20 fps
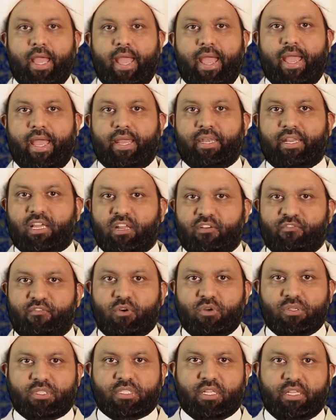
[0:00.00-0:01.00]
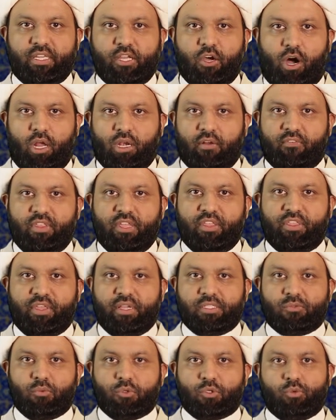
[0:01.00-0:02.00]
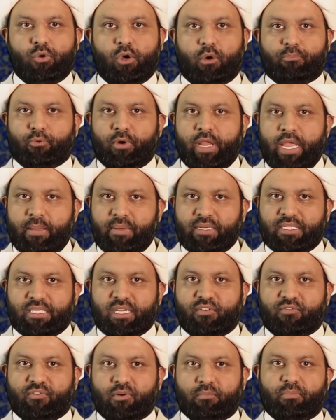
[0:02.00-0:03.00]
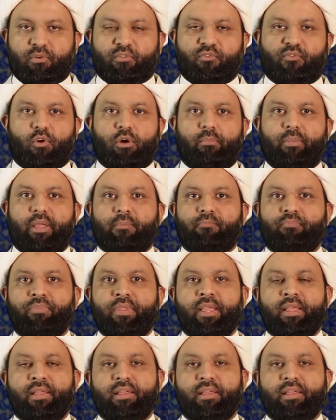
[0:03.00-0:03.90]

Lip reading: And conversely, all of the things which we are prohibited from performing,